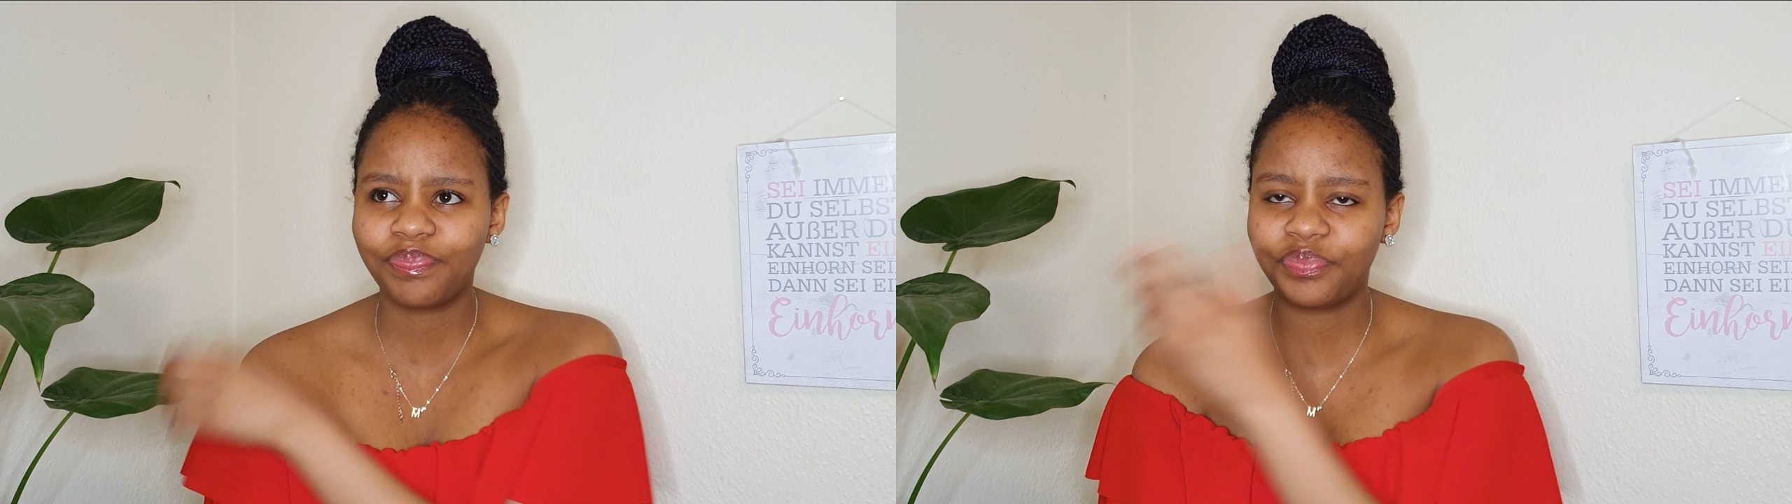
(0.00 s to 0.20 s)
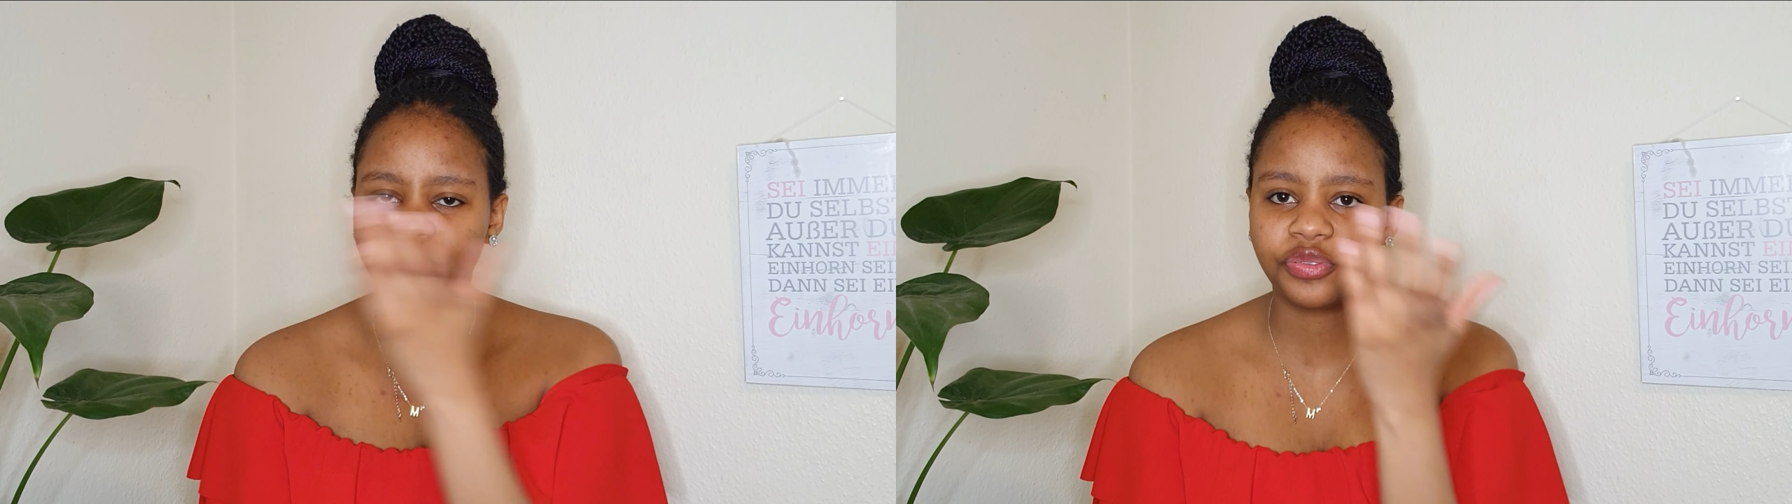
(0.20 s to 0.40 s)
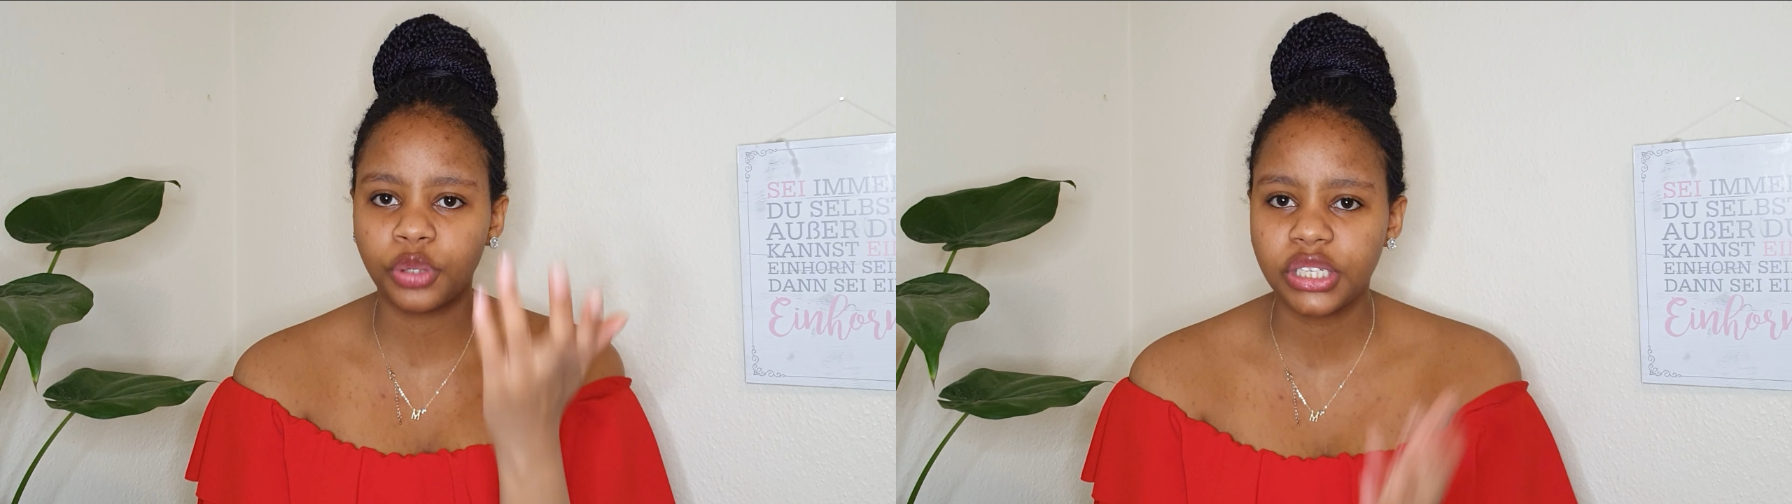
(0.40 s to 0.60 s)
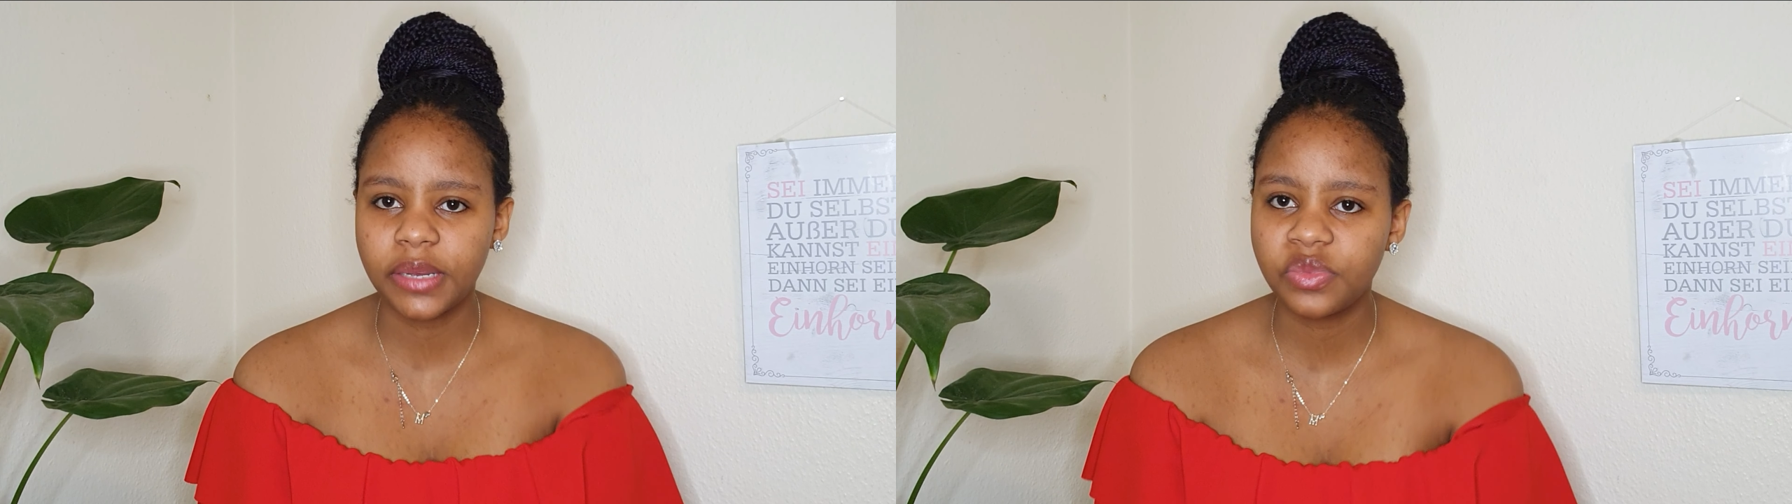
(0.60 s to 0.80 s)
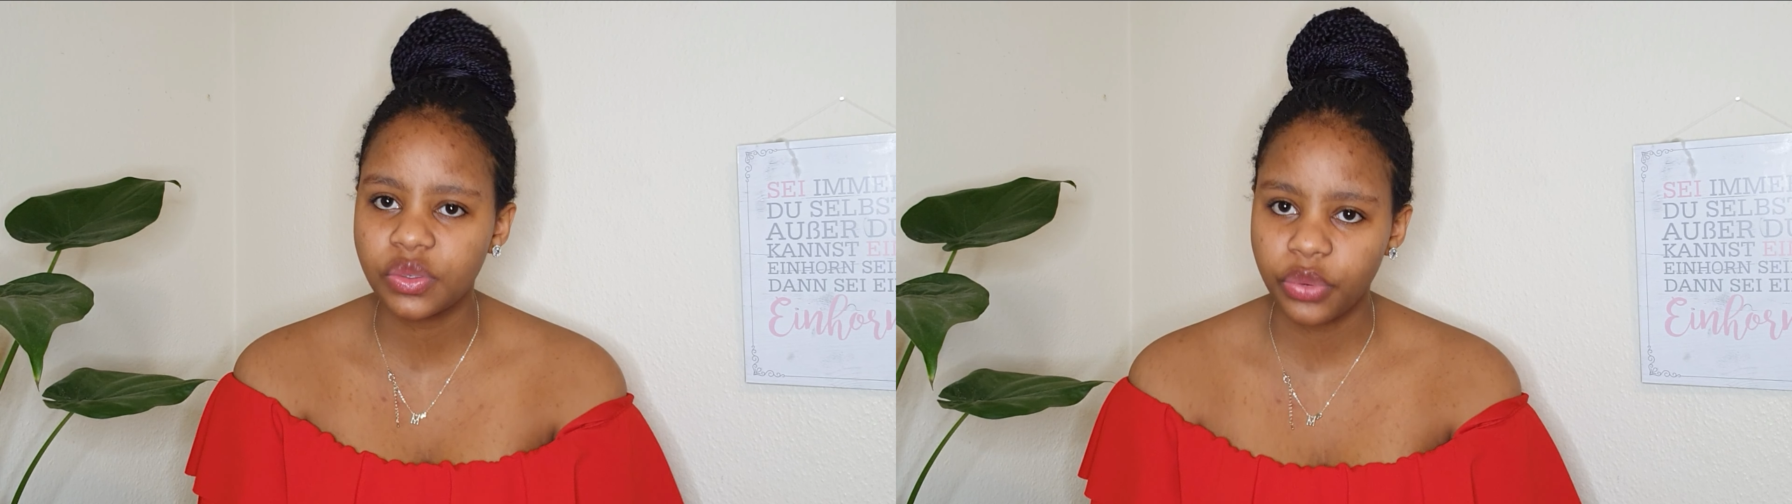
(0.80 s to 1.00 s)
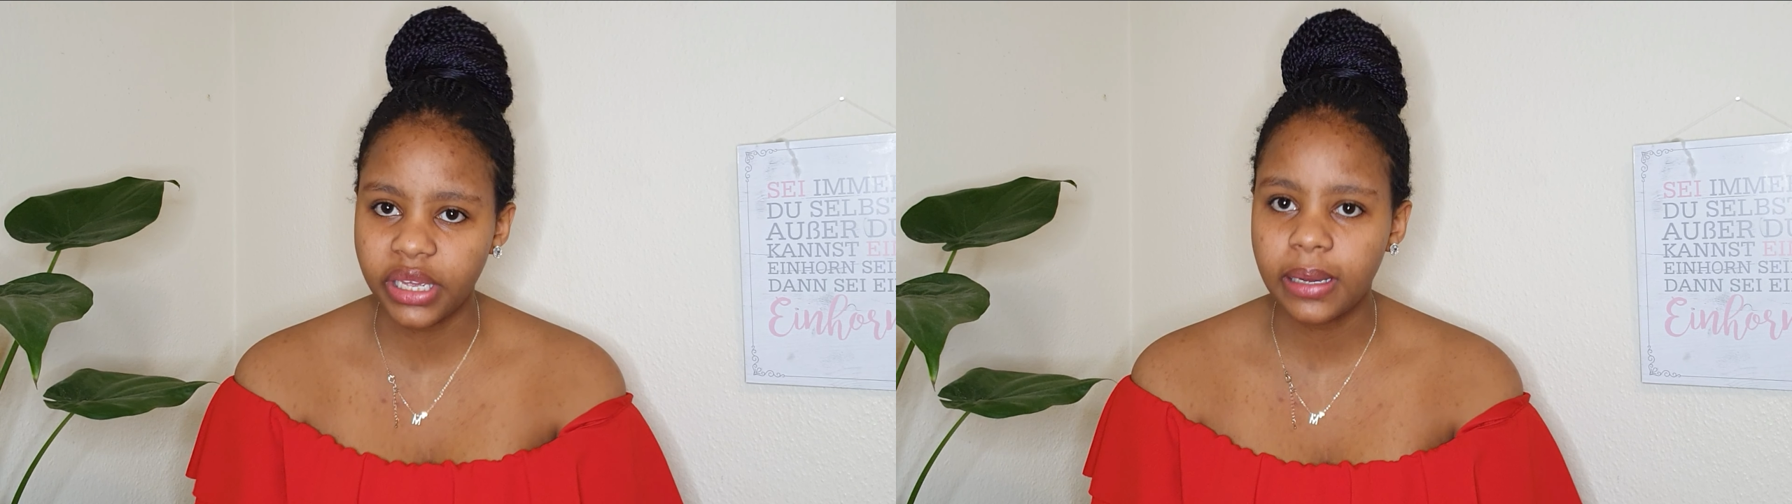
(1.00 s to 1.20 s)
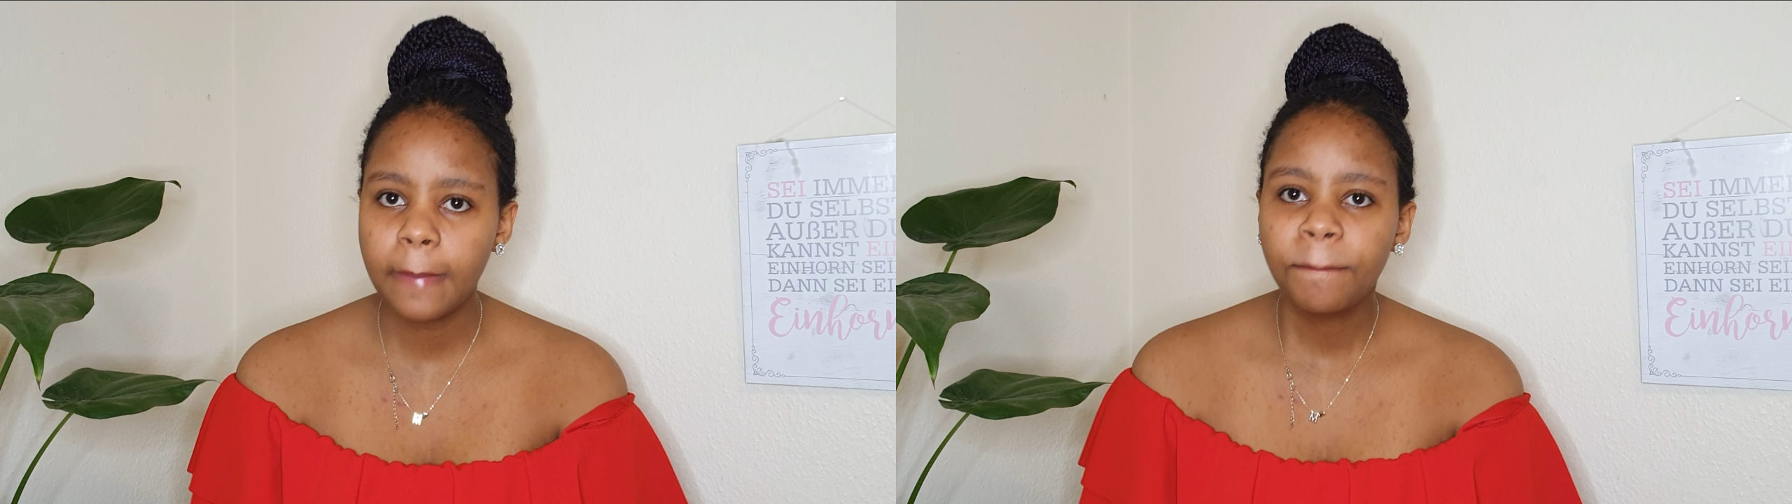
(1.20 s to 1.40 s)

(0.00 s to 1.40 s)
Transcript: 4 times a week.